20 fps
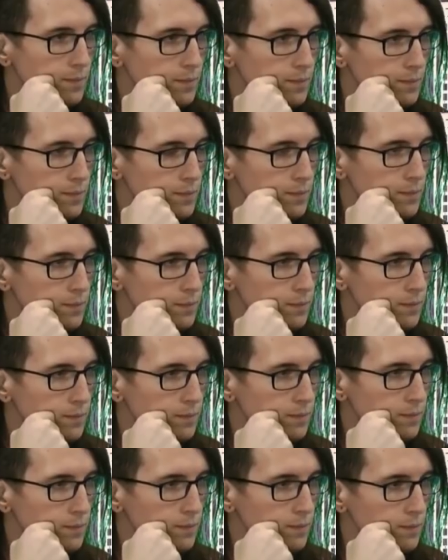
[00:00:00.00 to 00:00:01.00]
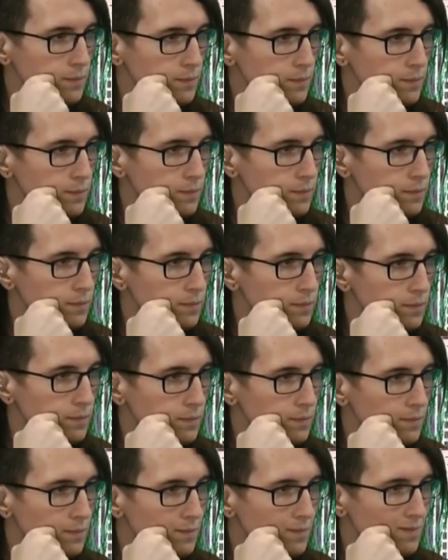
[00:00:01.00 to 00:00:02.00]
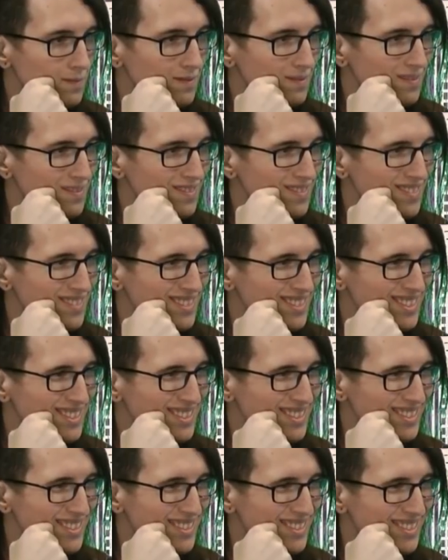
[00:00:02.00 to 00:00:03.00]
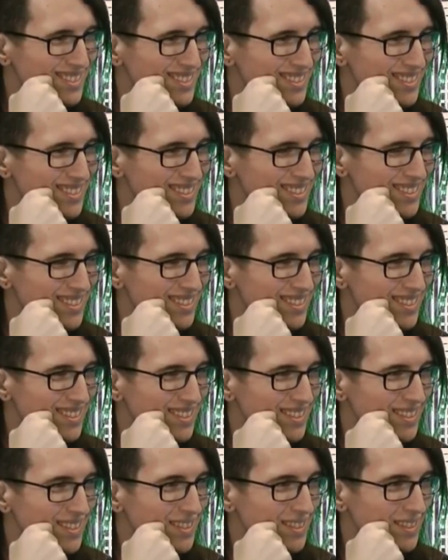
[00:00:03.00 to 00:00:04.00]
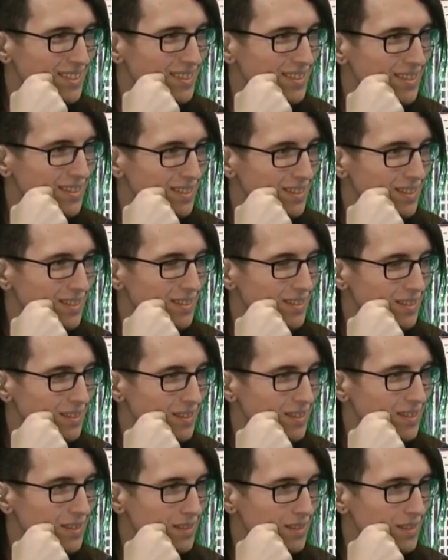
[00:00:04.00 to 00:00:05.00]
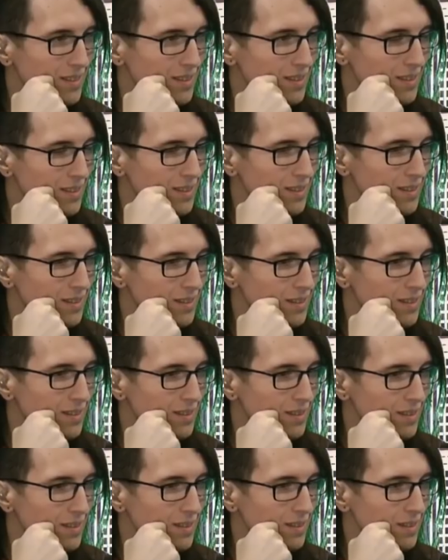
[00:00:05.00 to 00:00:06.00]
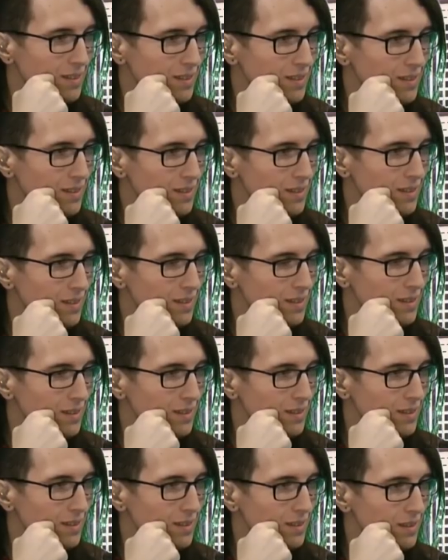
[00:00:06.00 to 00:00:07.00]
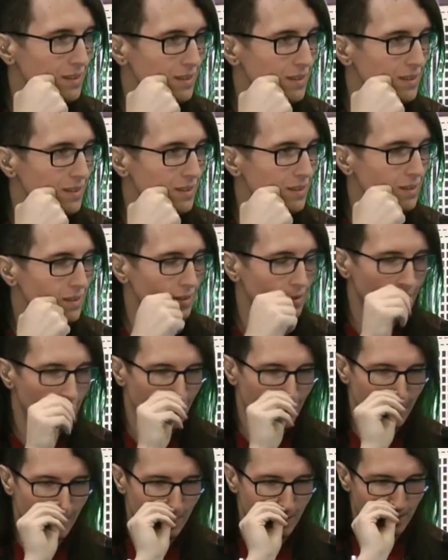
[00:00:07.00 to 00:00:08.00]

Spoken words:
No words are spoken by the person on screen.